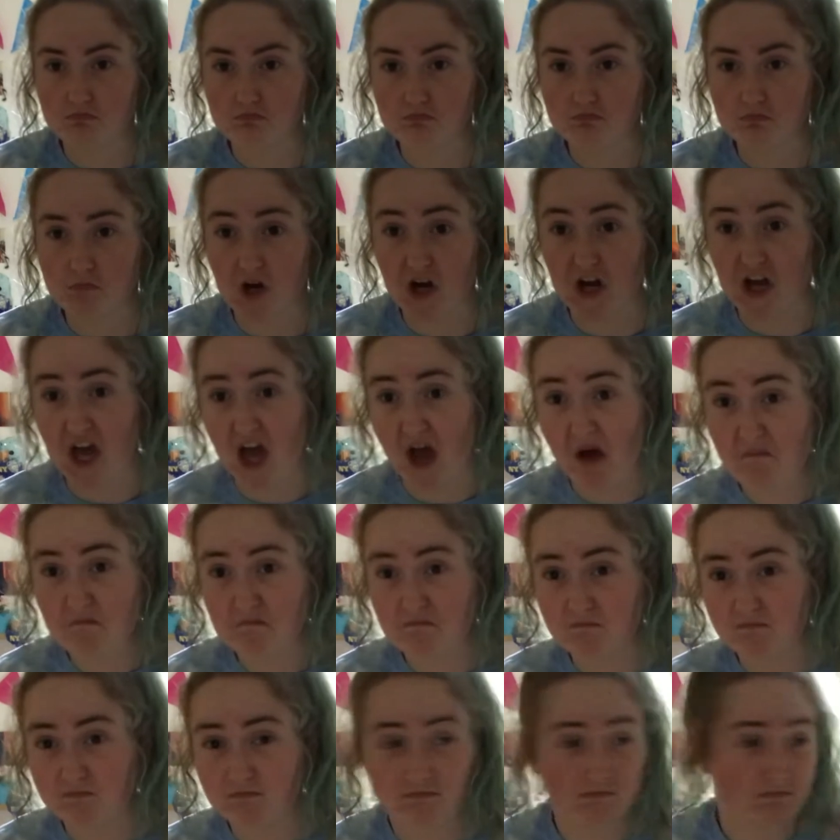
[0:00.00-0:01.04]
I am.
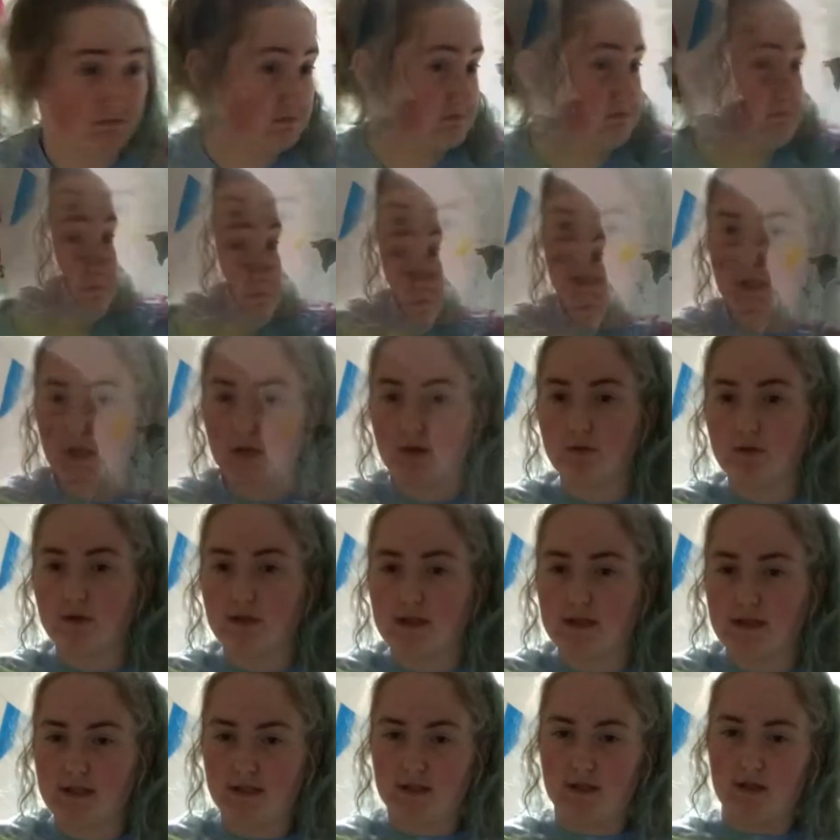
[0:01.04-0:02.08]
It's cute.
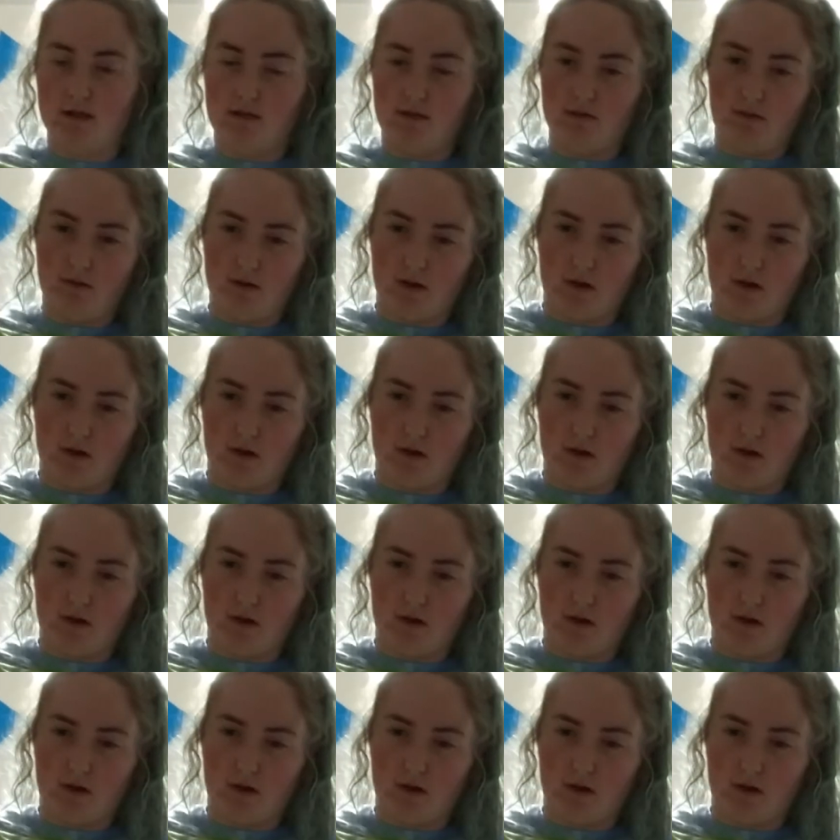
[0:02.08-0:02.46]
This is it. Hold on.